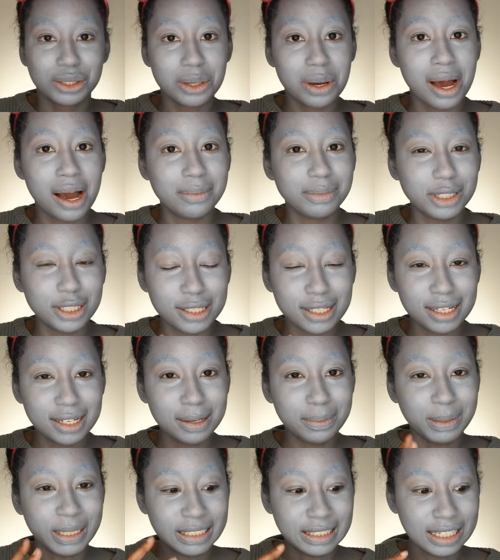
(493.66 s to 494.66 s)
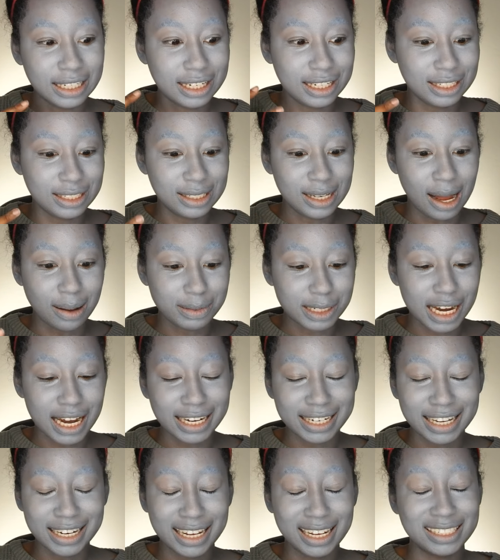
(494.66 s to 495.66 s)
So I'm just gonna basically stop
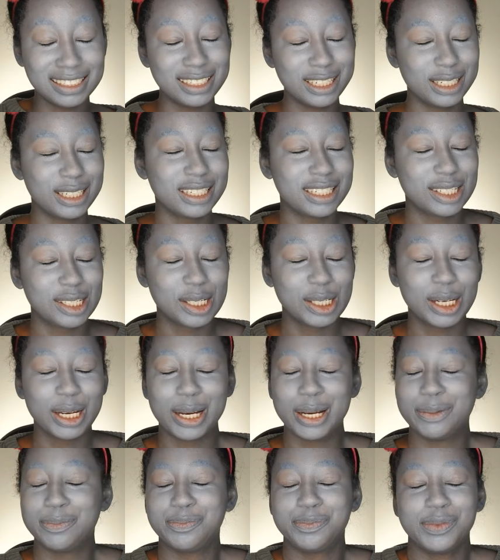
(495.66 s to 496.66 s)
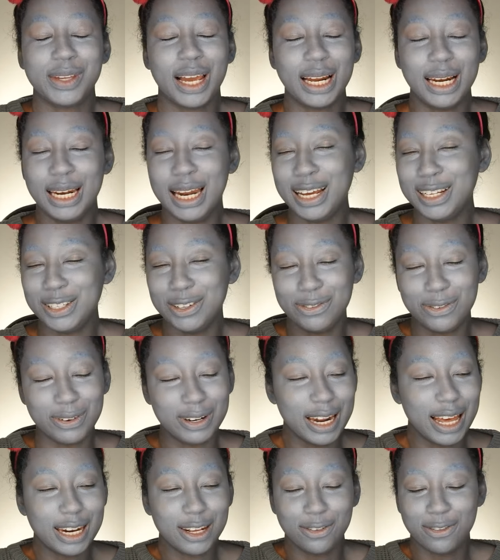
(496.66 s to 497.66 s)
talking and just let
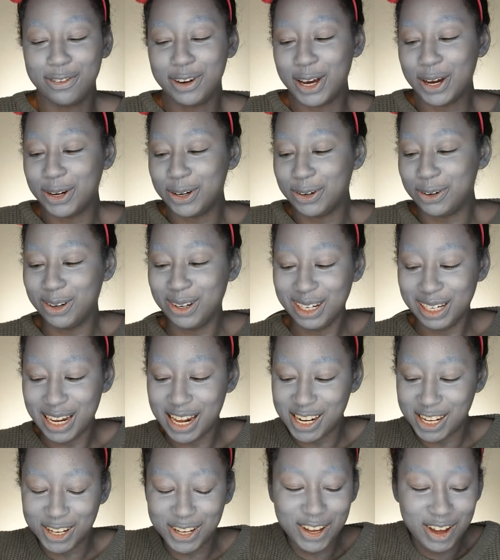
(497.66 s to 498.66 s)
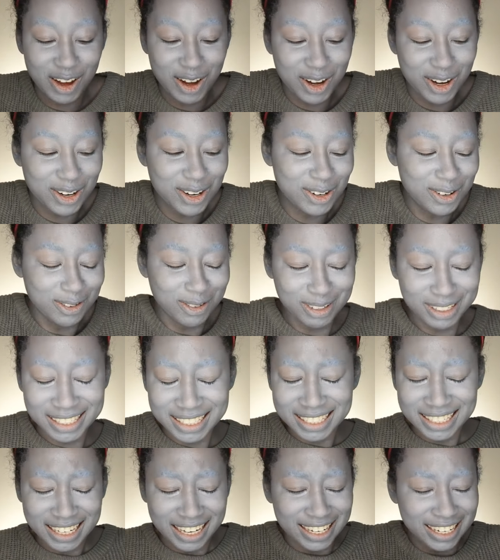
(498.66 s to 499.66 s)
it flow, let it go,
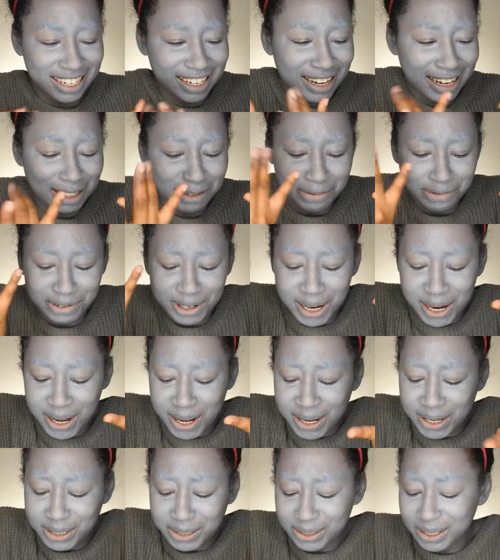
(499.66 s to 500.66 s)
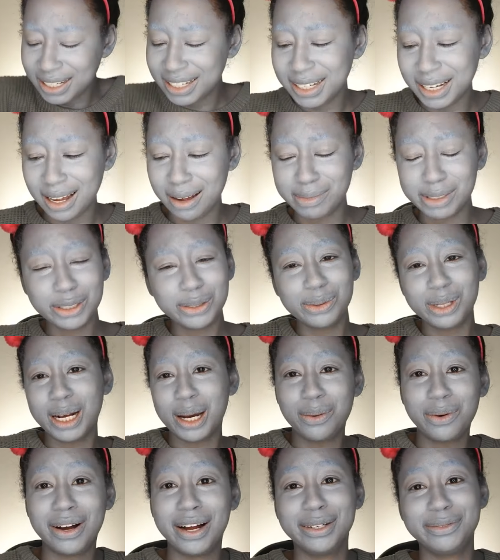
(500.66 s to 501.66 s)
and let it flow. I'm gonna do what
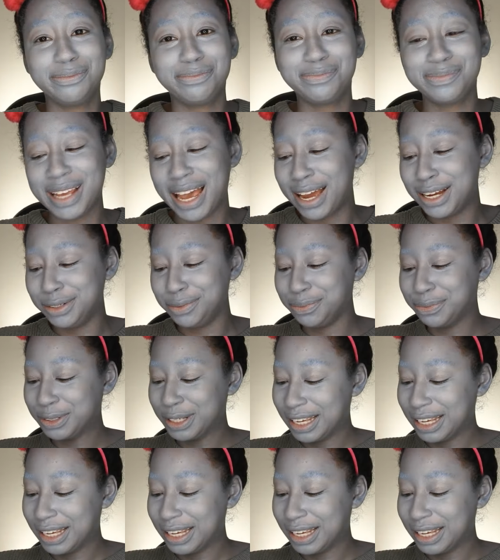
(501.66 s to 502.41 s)
I want, alright?